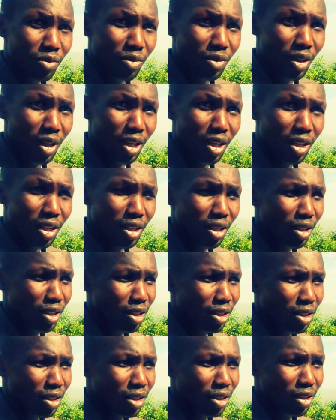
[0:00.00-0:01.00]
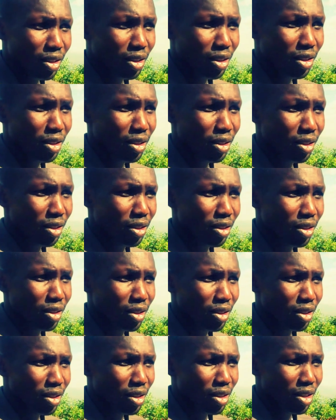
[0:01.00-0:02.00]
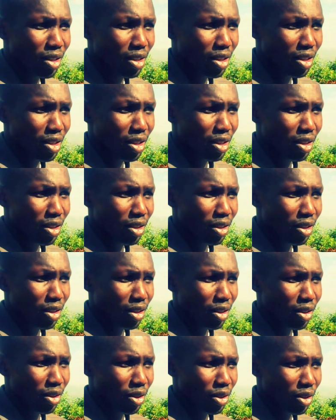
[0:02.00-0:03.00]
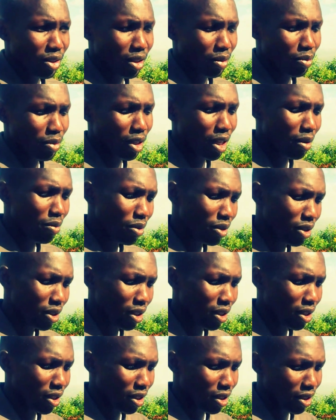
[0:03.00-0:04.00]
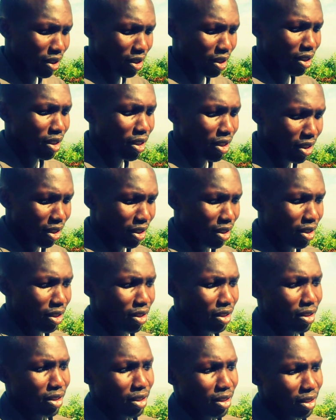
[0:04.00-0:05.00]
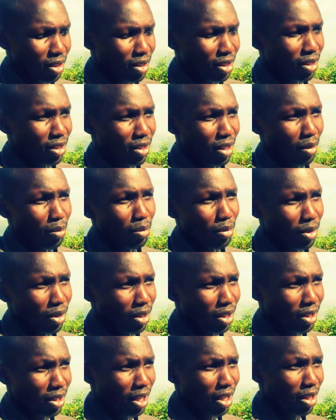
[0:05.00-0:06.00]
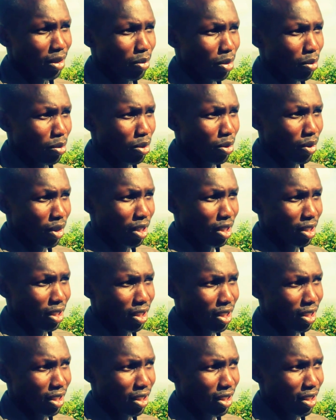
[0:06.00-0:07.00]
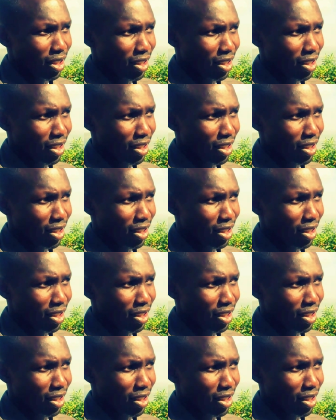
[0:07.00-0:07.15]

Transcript: do you feel uh, that like this? Yeah. You know, sometimes uh, it is some it is other people who can really